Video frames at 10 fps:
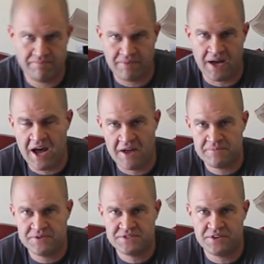a
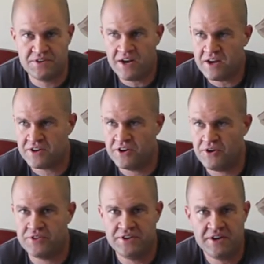Hayabusa, you're not going to
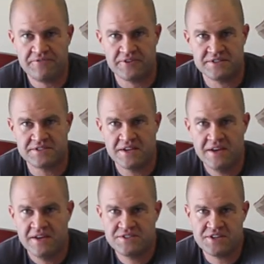know the difference.
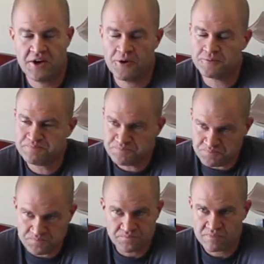So,
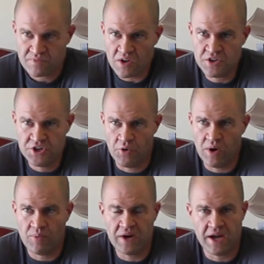you know,
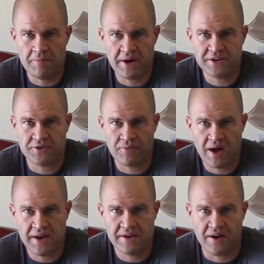what, what kind of bike you're
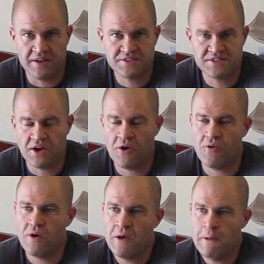riding on.
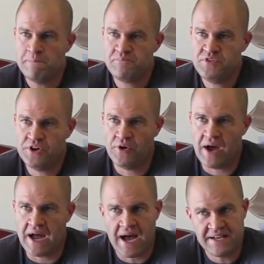So, you know,
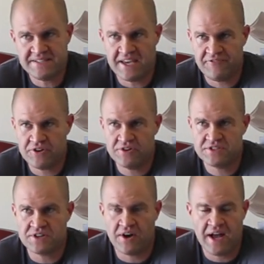I, I say if you're going to
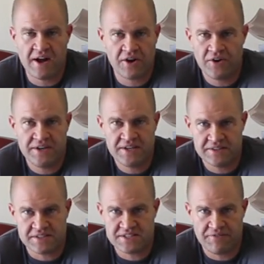start out, go ahead and
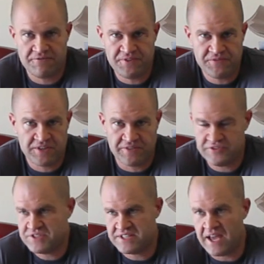get the 750. If
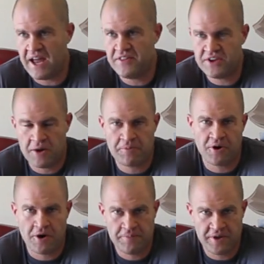you stay out of the upper
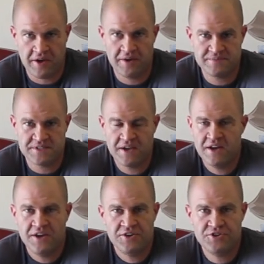RPMs,
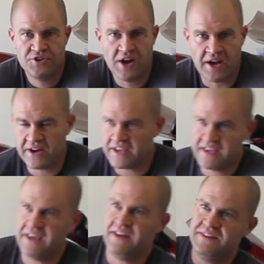you're not going to
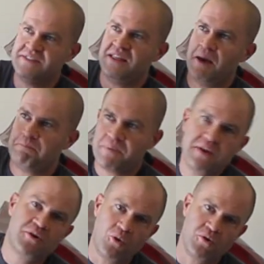get into that
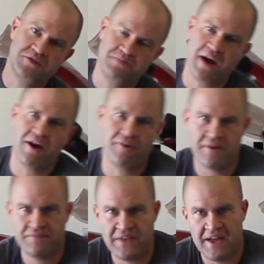peak
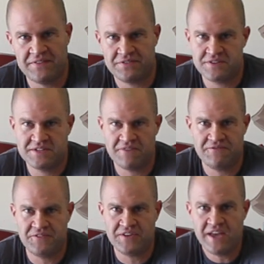horsepower that the
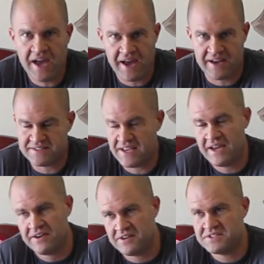750 has.
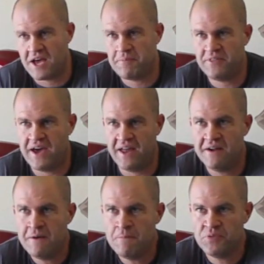And on top of
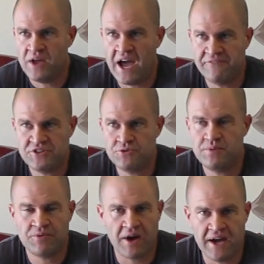that, after you've
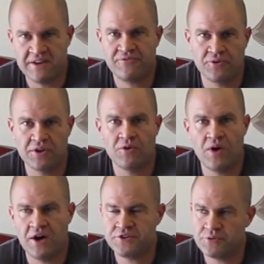been riding for a little
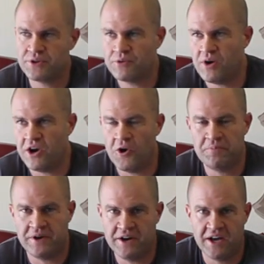while and you really want to
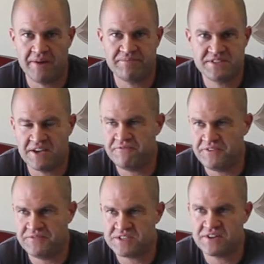open it up, the
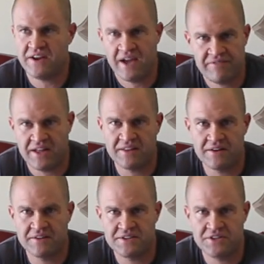750 is going to have that
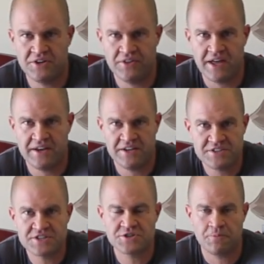little, you know, that
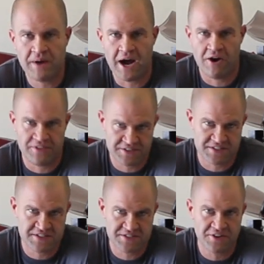additional power that the
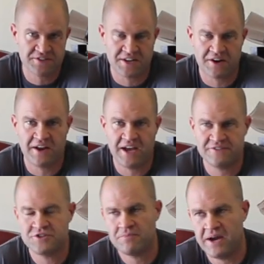600 is not going to have.
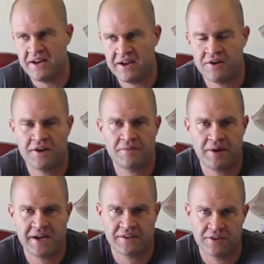So you might hang on to the
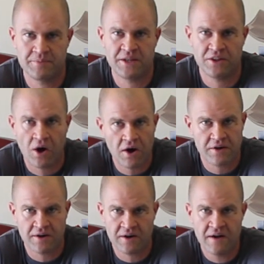bike a little bit
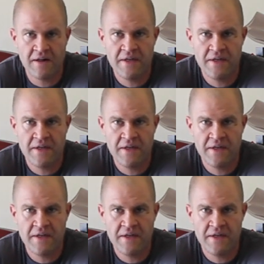longer